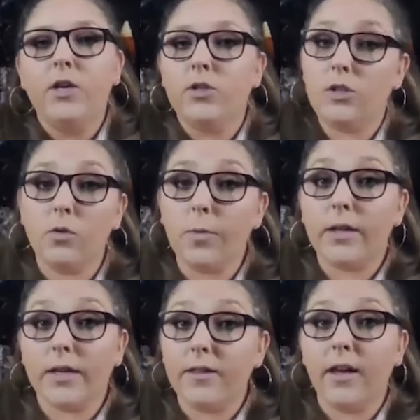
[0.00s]
do you
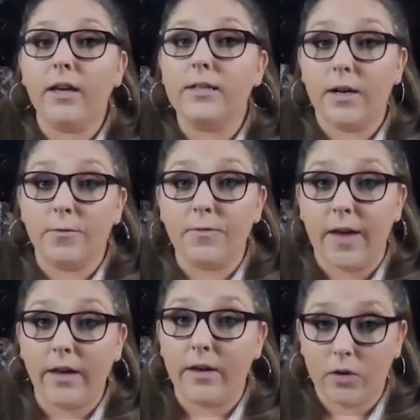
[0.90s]
really think it's a
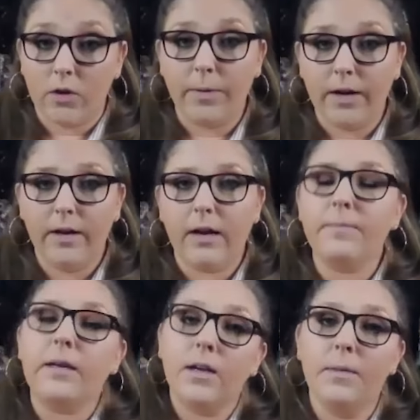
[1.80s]
fake coupon i
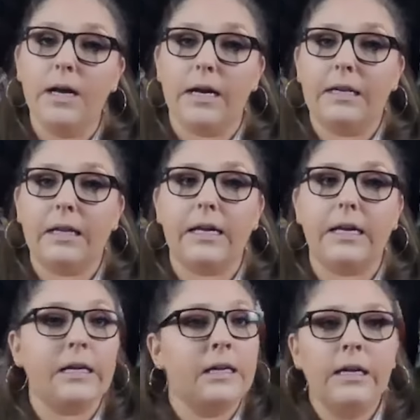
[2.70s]
mean come on like